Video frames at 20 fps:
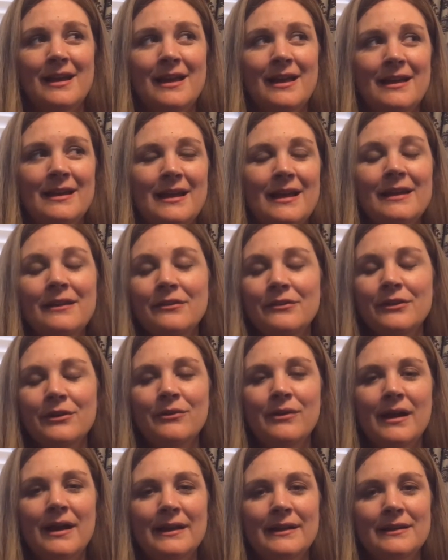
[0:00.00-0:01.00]
And I don't know
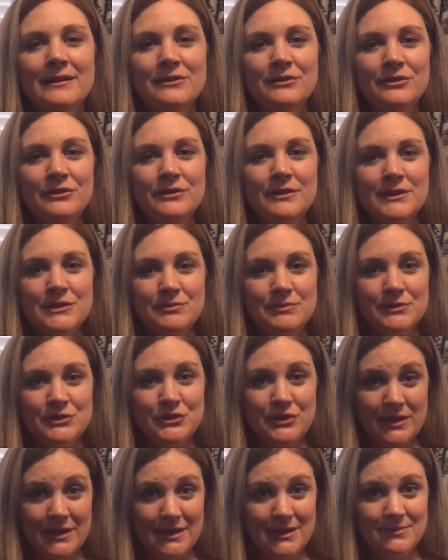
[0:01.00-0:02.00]
why I didn't do this with
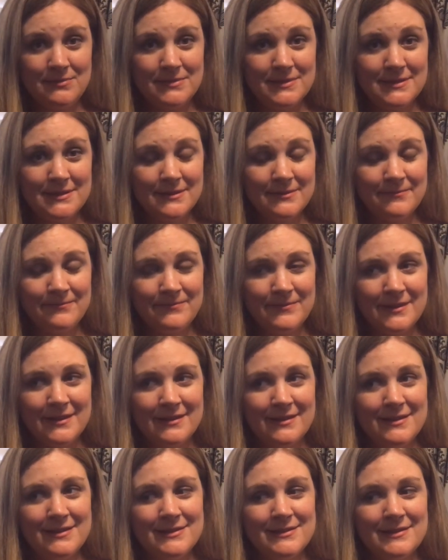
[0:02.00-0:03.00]
James,
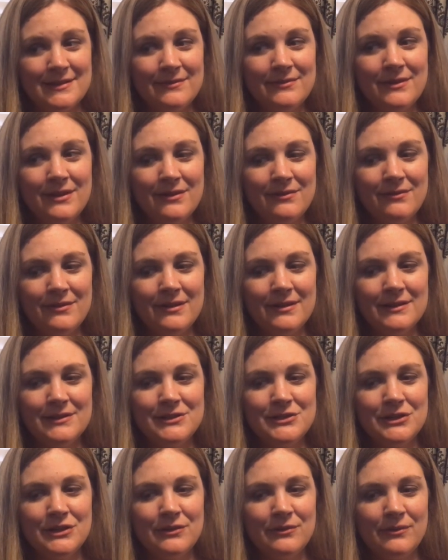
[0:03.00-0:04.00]
so I'm not really
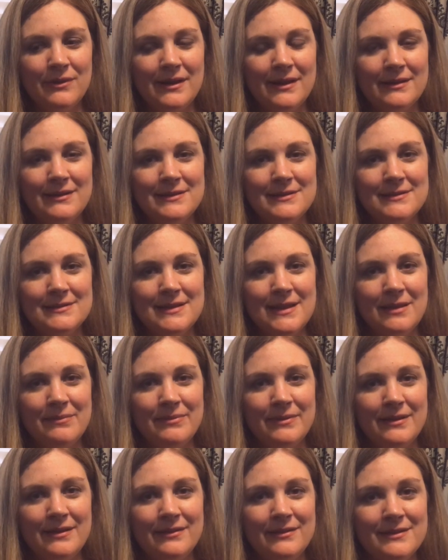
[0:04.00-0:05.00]
sure why this is
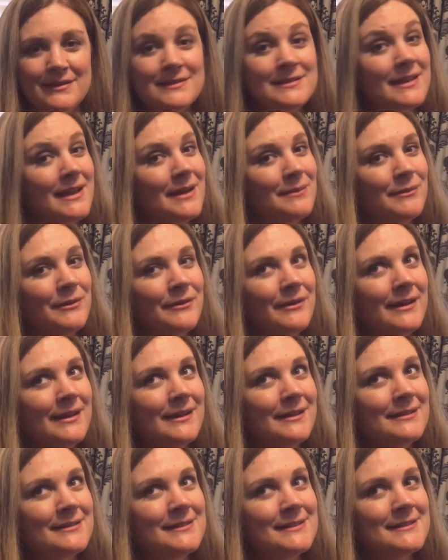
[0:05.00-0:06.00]
happening this time
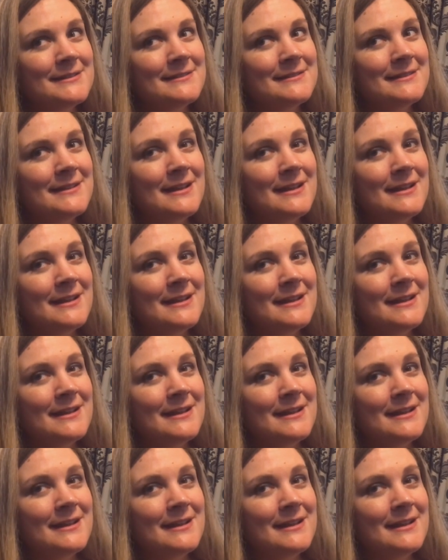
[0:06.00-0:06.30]
around,